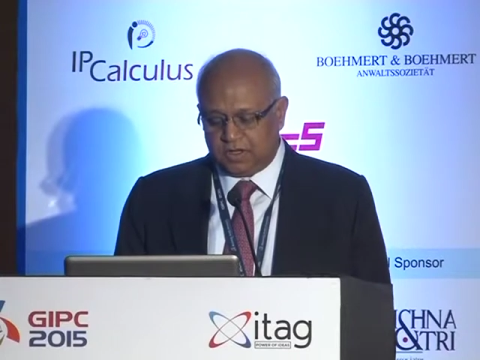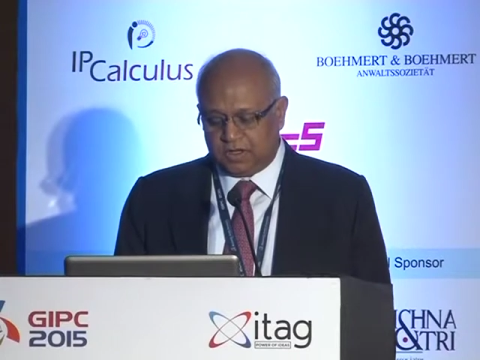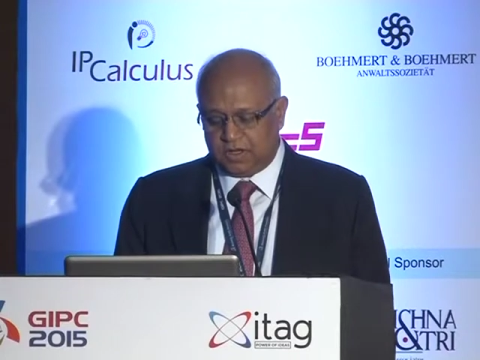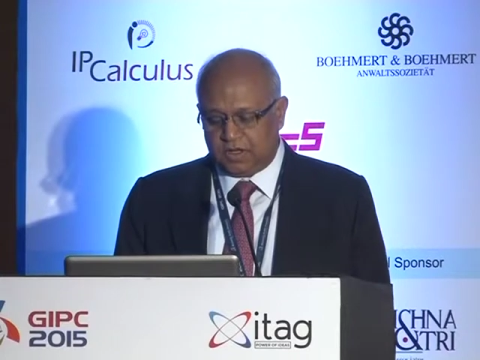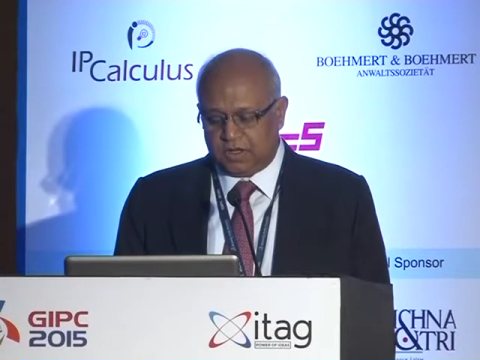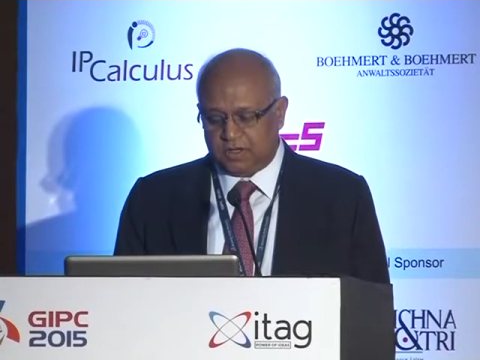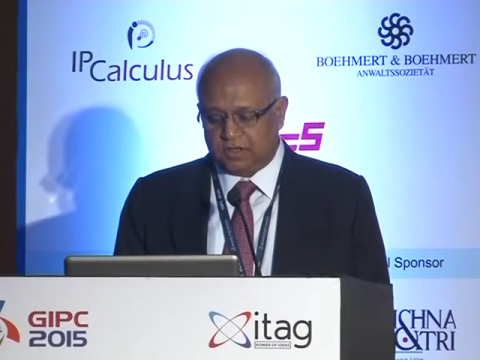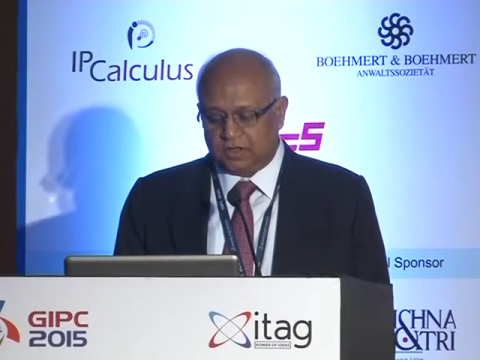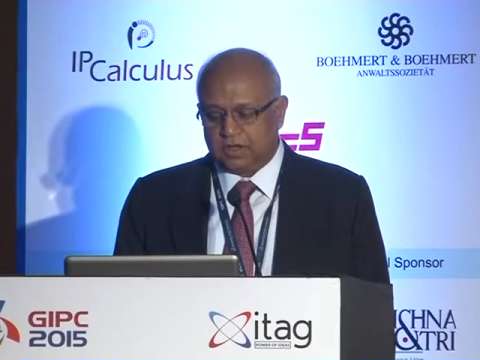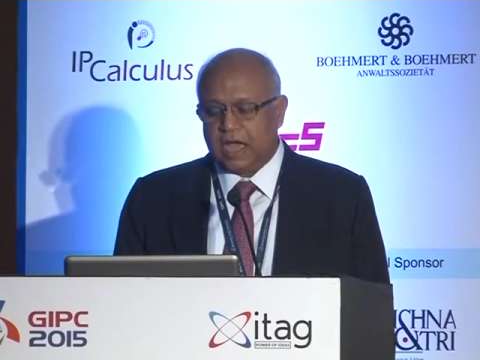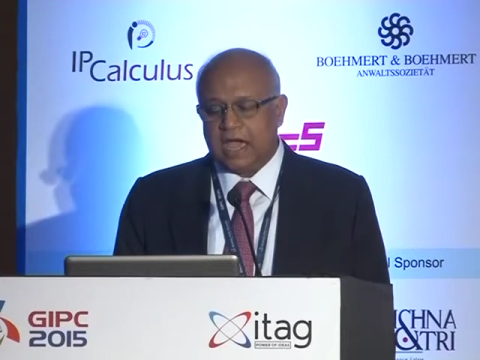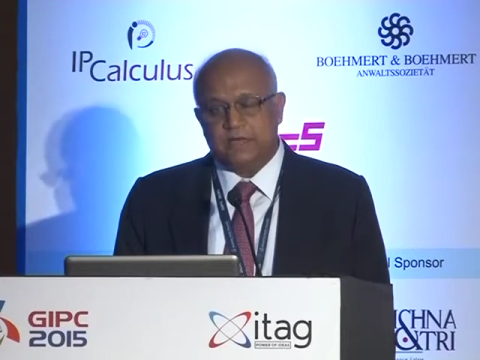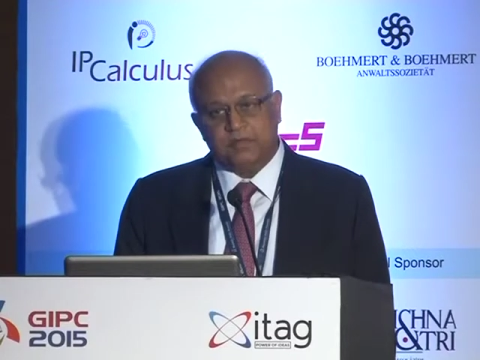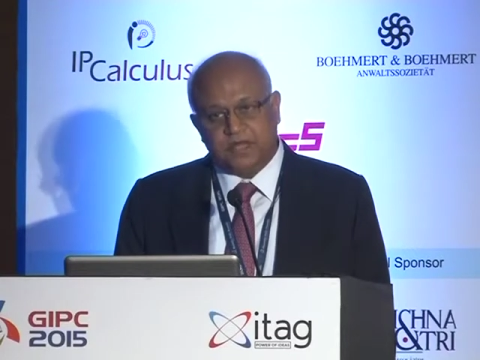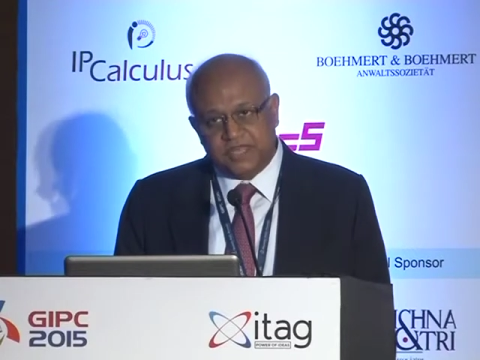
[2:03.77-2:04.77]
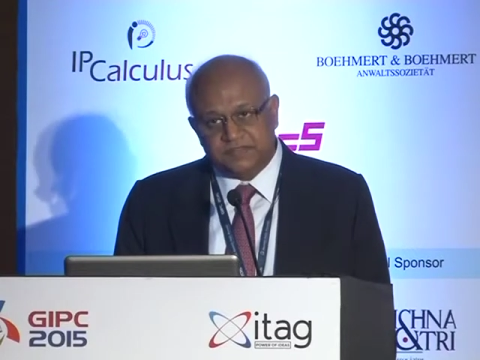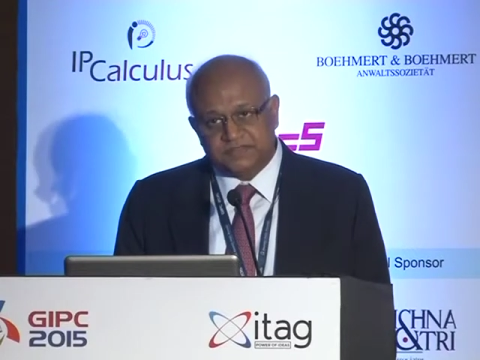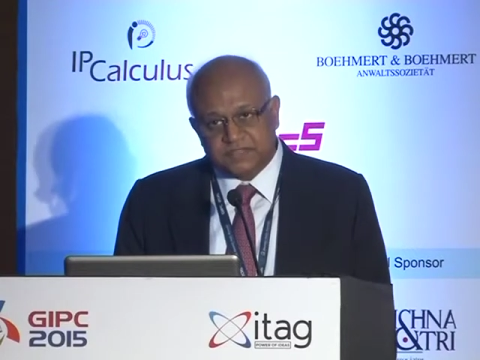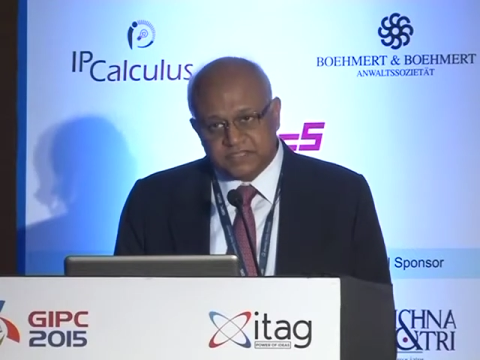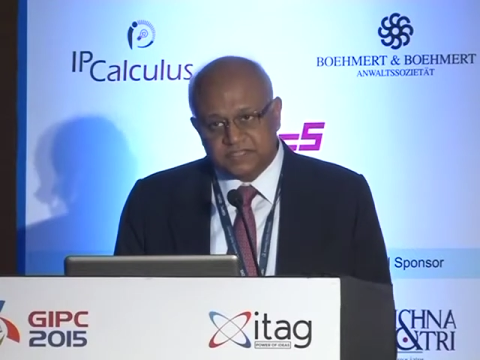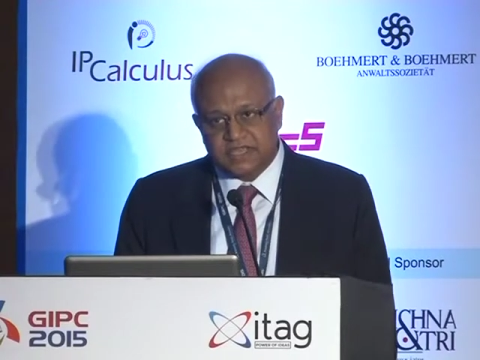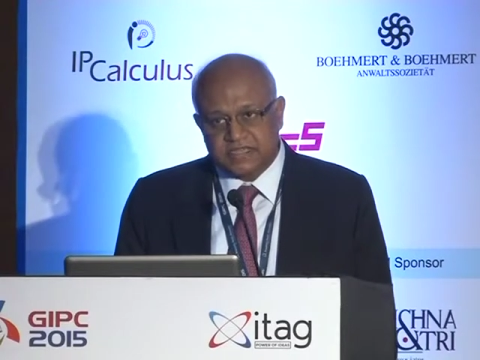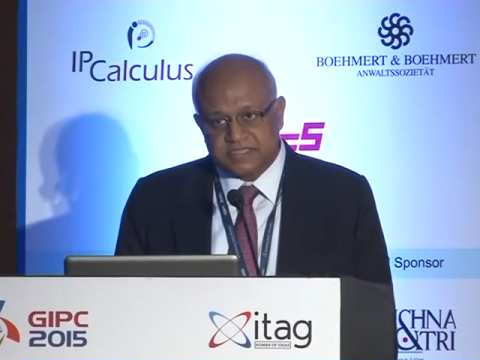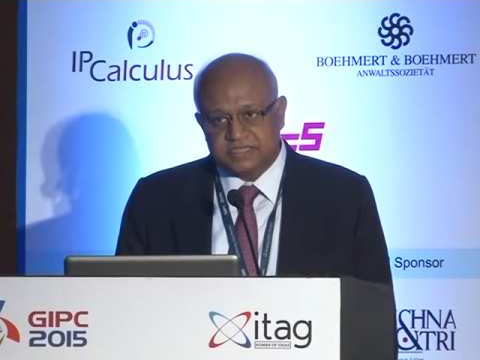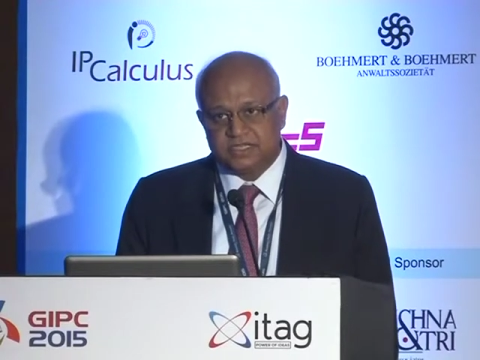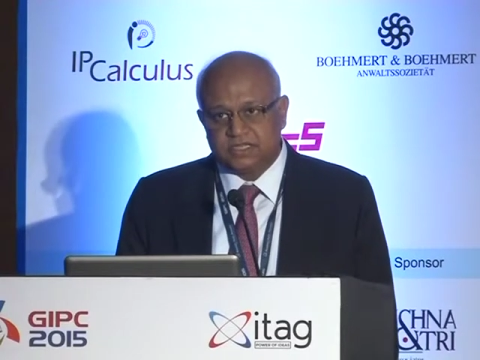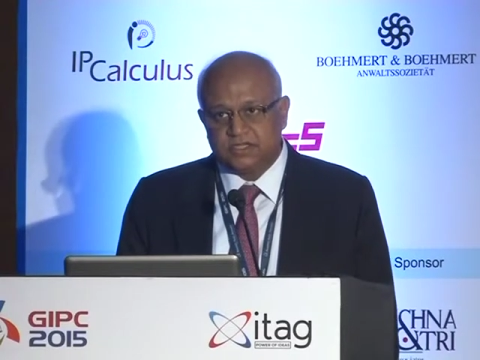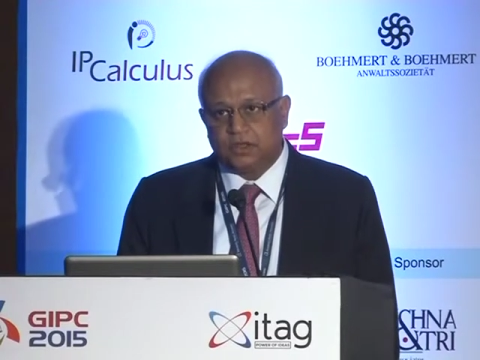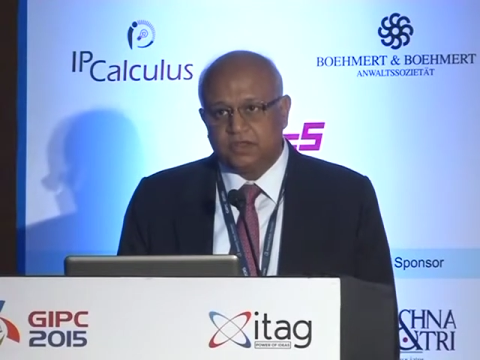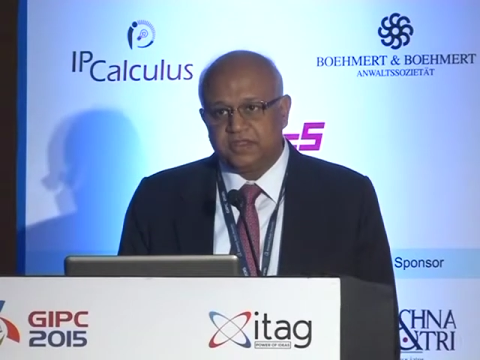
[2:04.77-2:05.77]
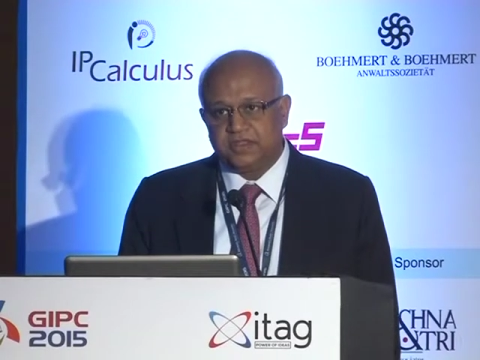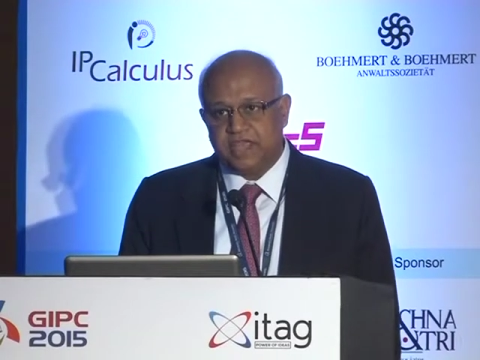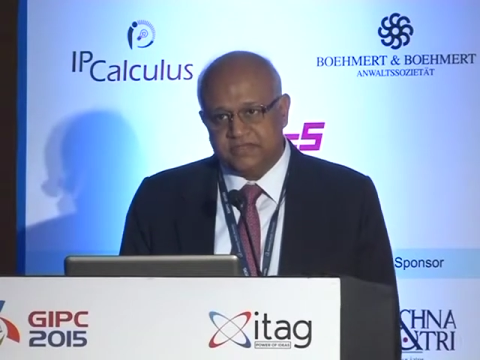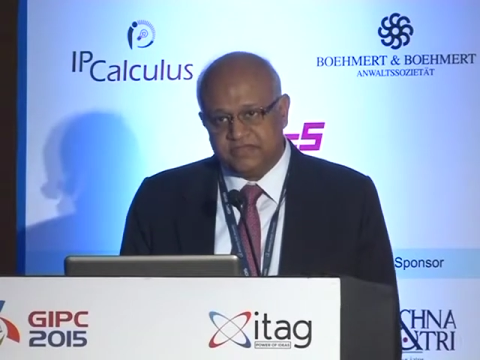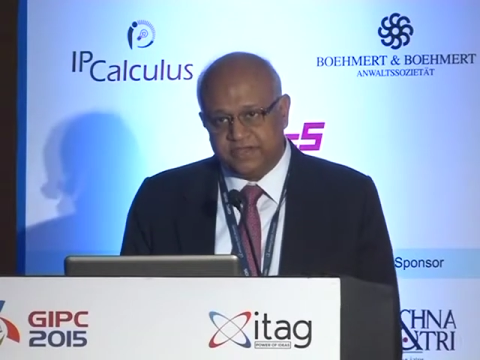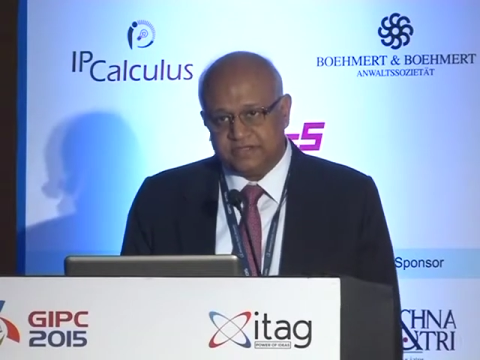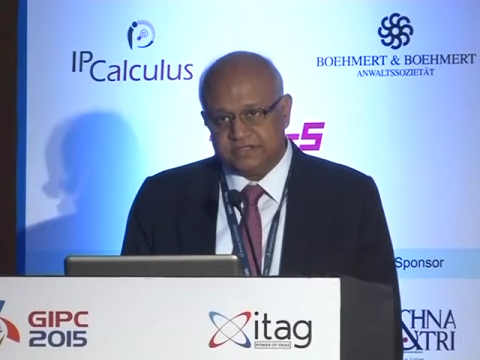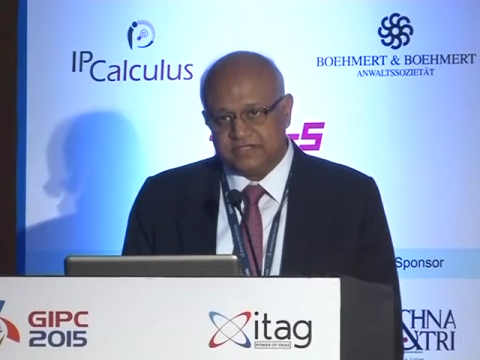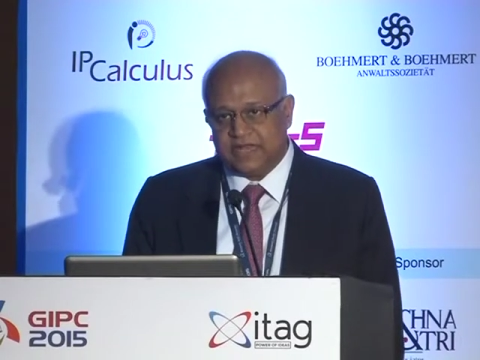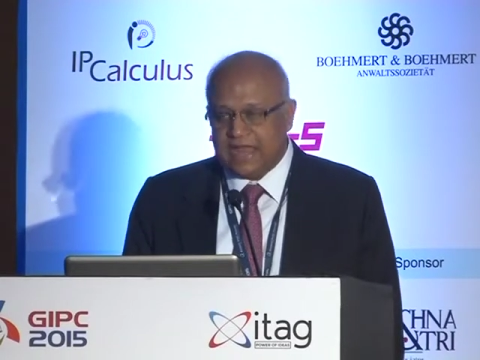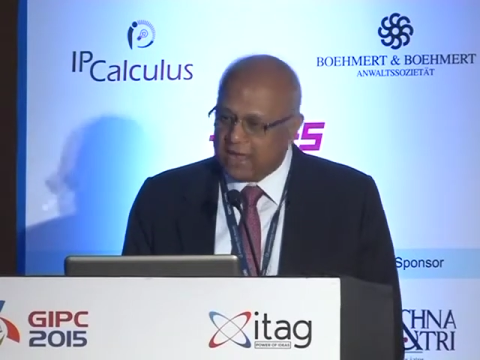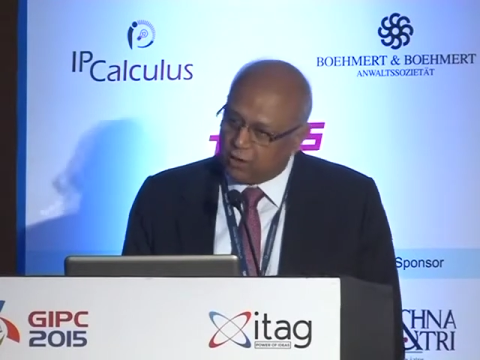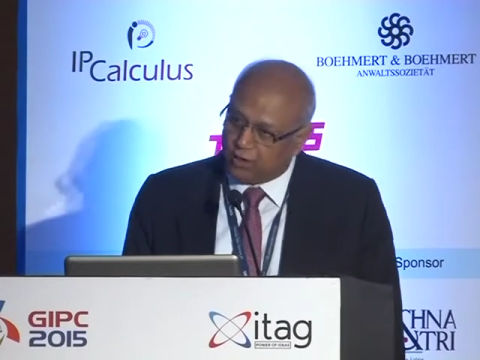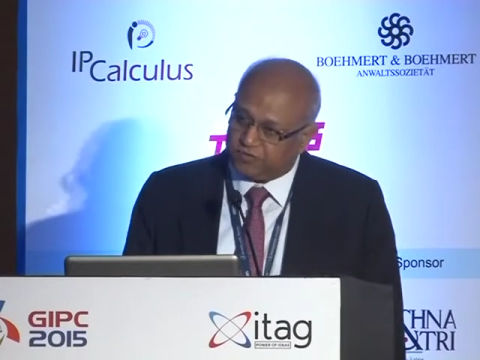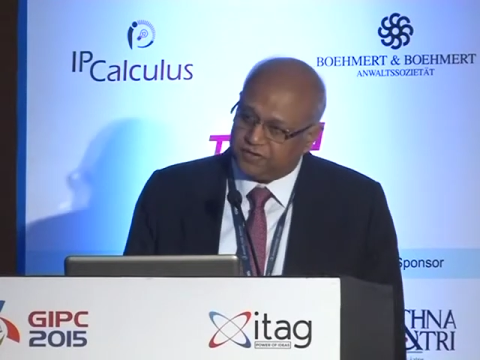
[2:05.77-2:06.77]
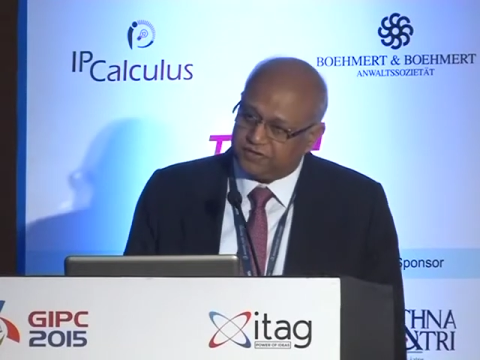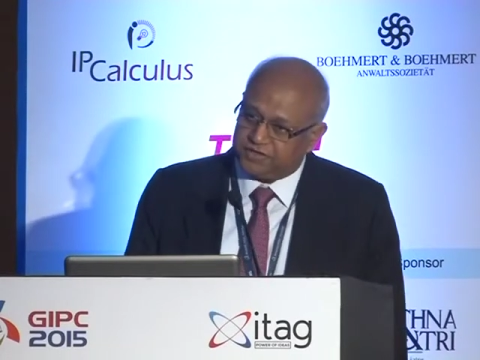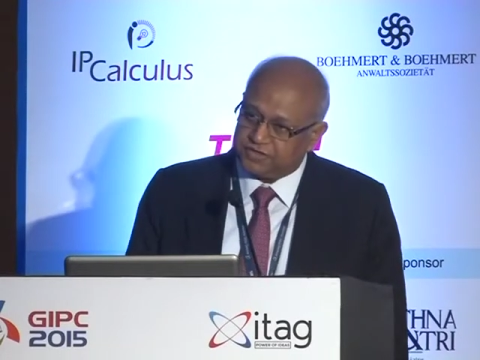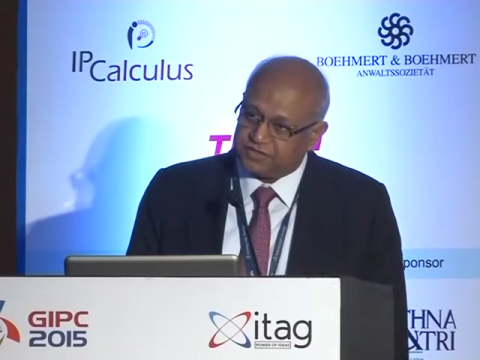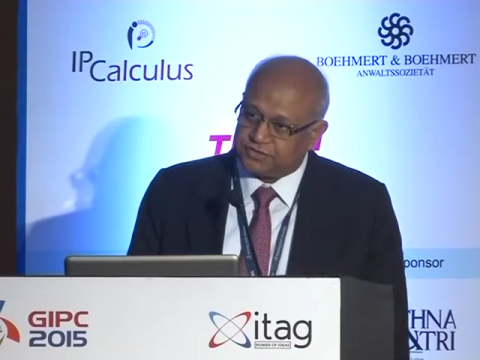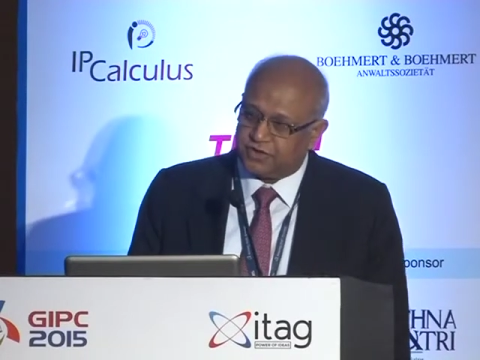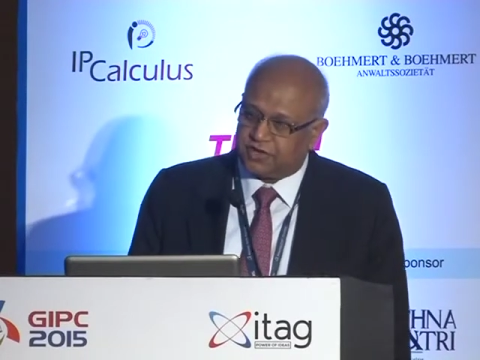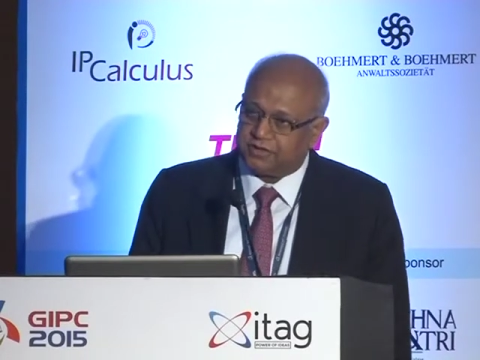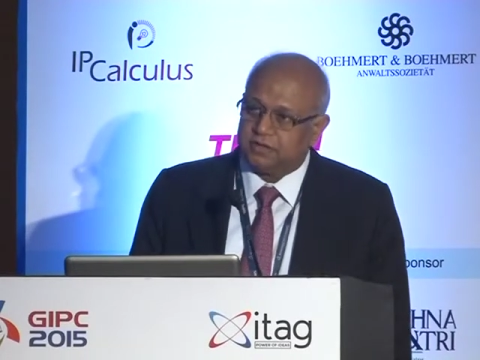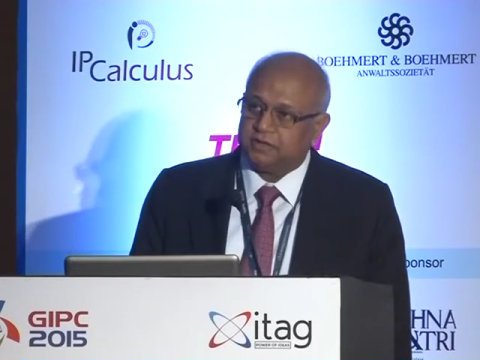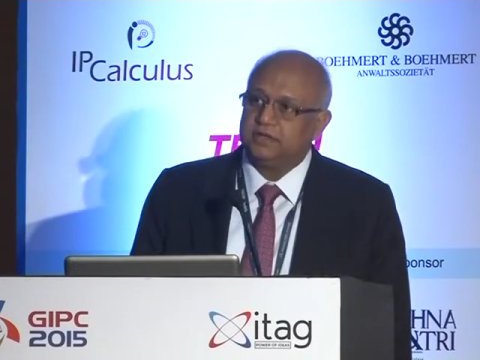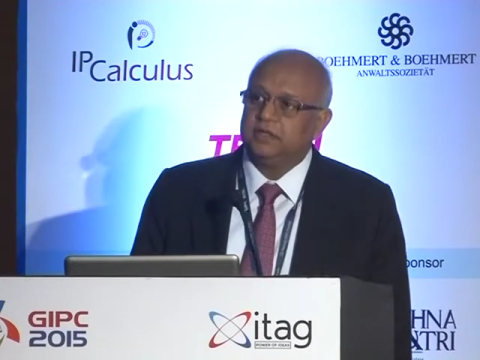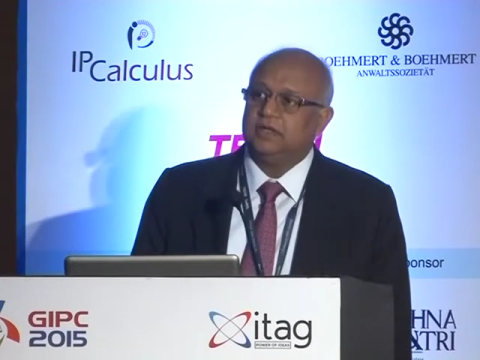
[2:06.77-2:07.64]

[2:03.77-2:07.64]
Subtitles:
I believe this case turned on the evidence, lack of evidence rather.